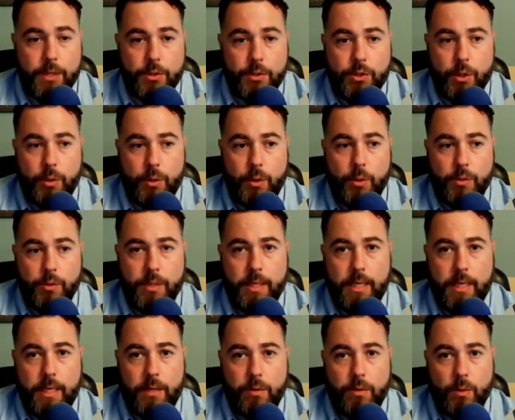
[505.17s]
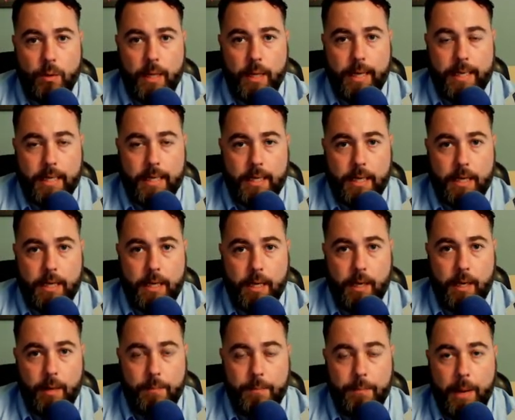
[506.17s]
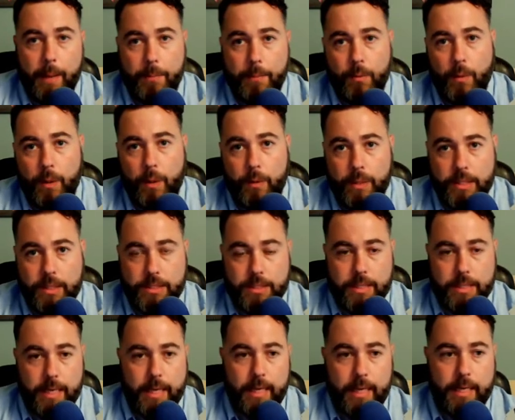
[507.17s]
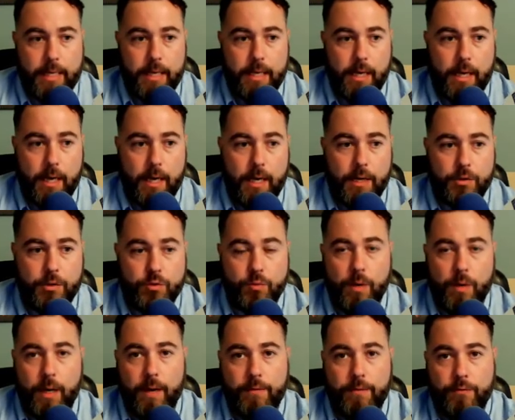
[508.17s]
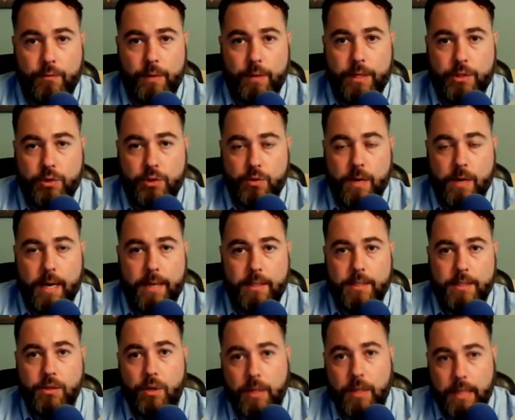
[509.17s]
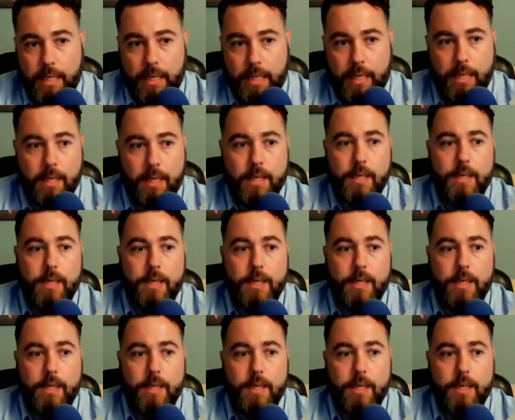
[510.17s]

So using either like a pepperoni stick, a freeze-dried turkey,